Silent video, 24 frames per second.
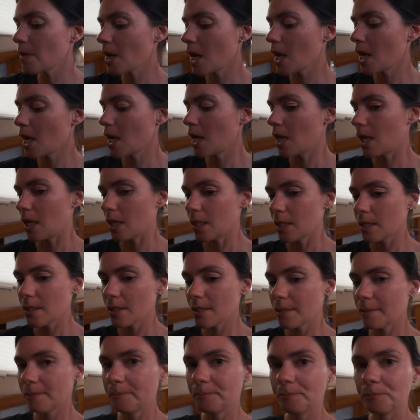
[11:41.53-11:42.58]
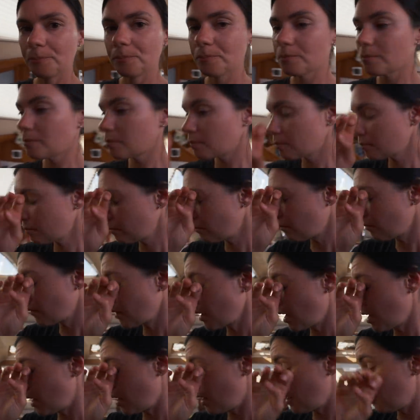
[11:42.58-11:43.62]
And
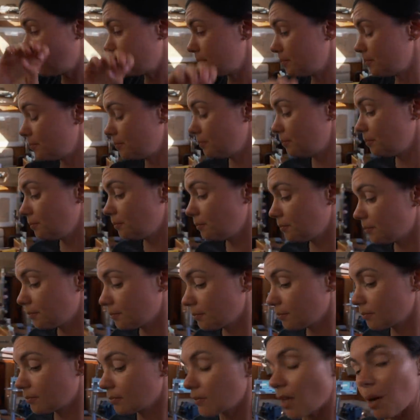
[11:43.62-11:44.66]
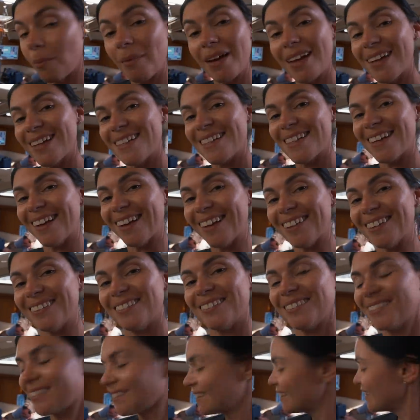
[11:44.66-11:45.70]
um, I'm making dinner.
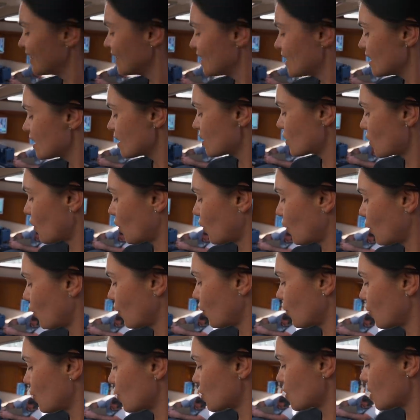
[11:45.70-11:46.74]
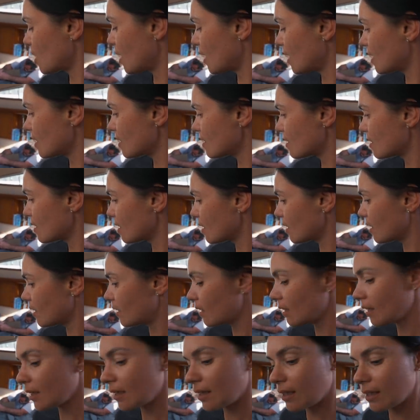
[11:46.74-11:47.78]
So tonight's
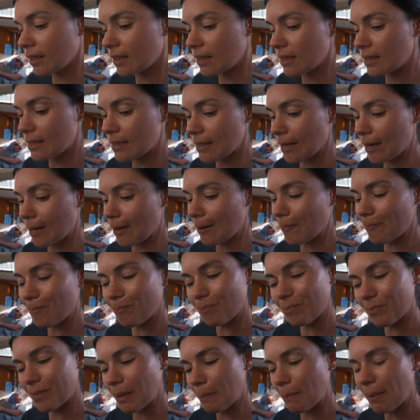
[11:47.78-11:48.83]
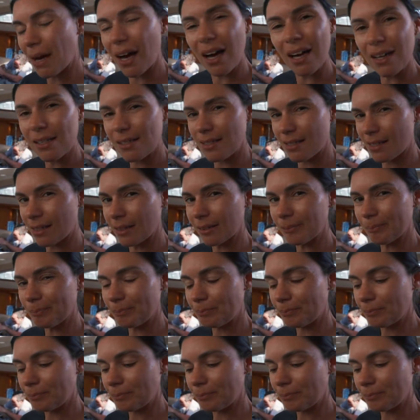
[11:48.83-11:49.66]
dinner is um, pasta